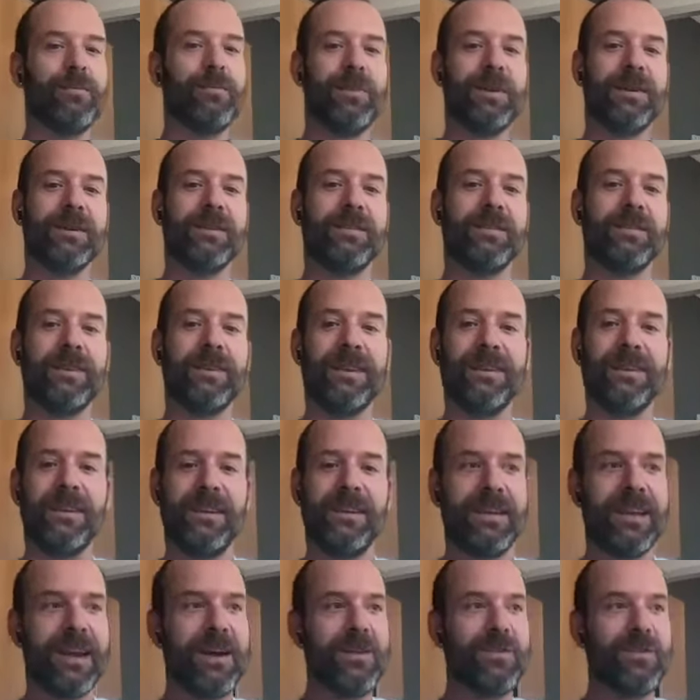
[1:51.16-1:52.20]
Because
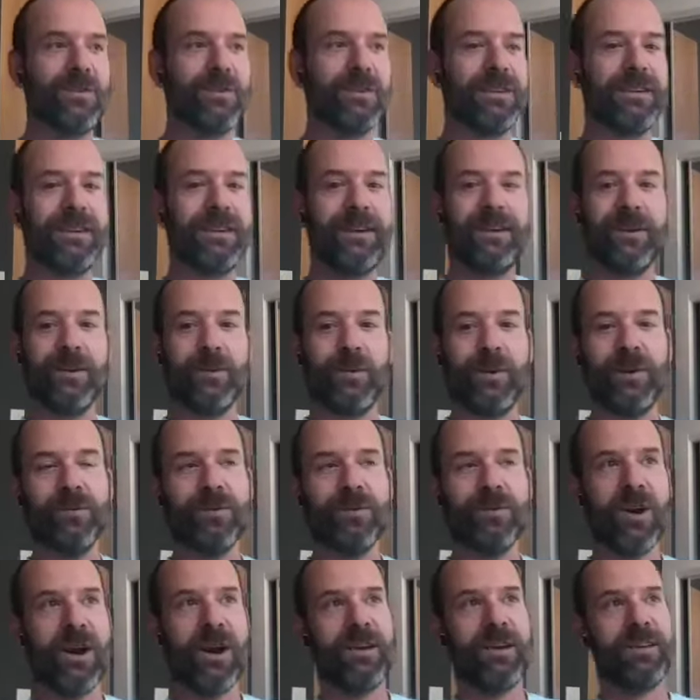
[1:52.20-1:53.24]
in the other league that we
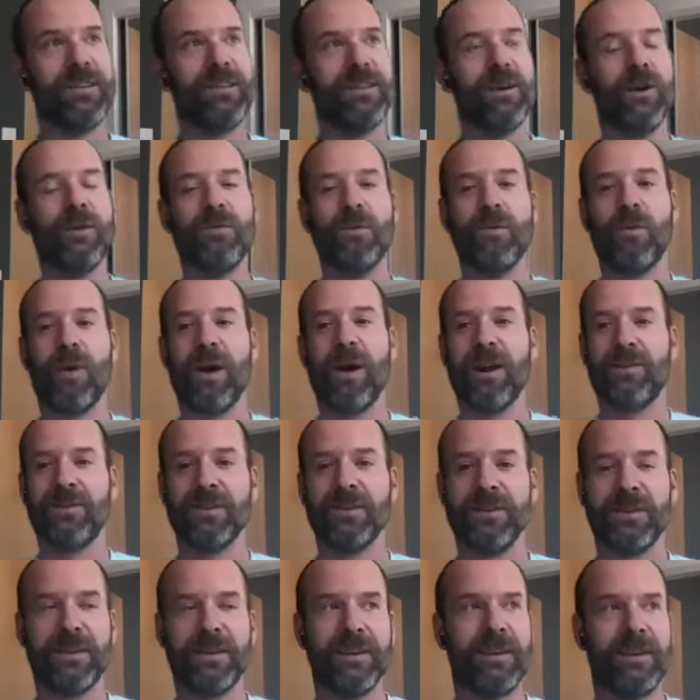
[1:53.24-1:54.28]
run, the Overwatch
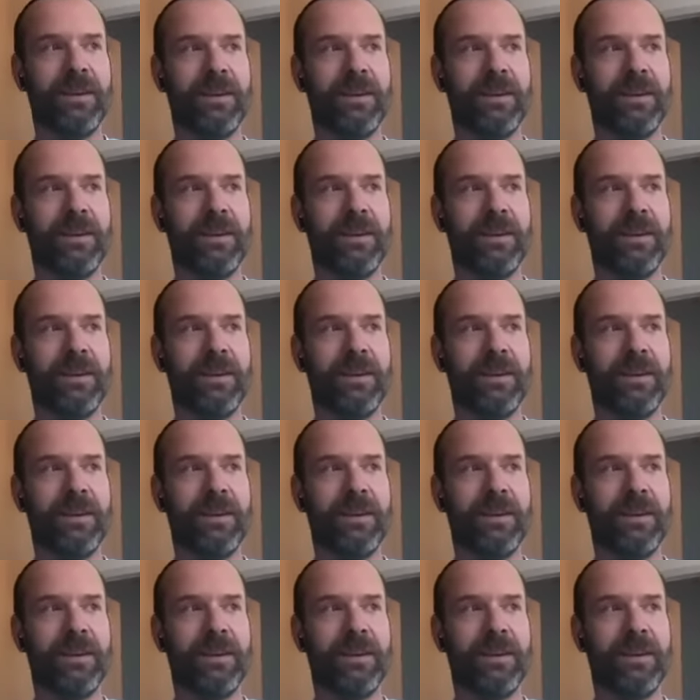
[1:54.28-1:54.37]
League,